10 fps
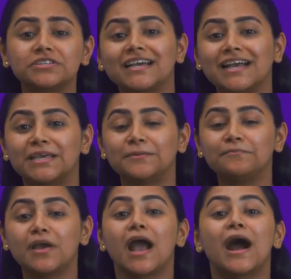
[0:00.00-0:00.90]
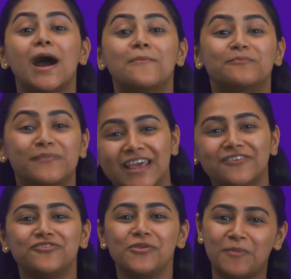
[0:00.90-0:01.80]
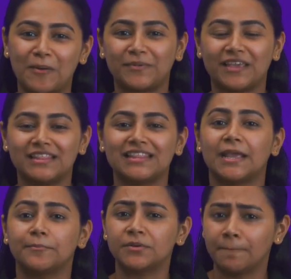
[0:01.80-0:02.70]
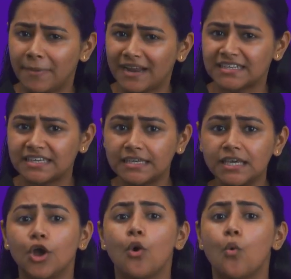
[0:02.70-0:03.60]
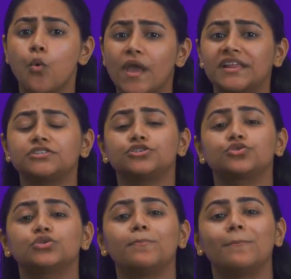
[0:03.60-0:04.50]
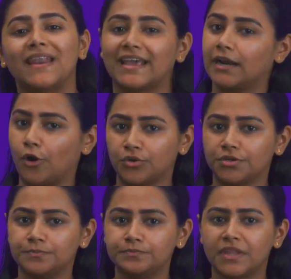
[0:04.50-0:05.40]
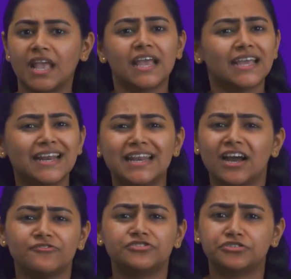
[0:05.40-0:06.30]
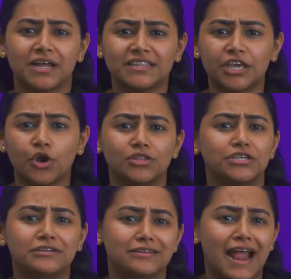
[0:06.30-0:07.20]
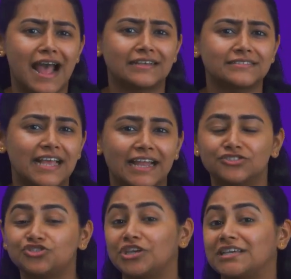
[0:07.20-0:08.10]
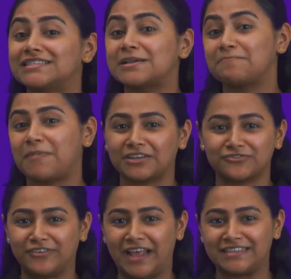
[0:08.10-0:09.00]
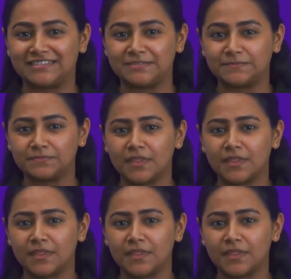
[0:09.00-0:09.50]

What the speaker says: a time, a playful puppy named Buddy went to the playground. He loved running on the grass and chasing butterflies.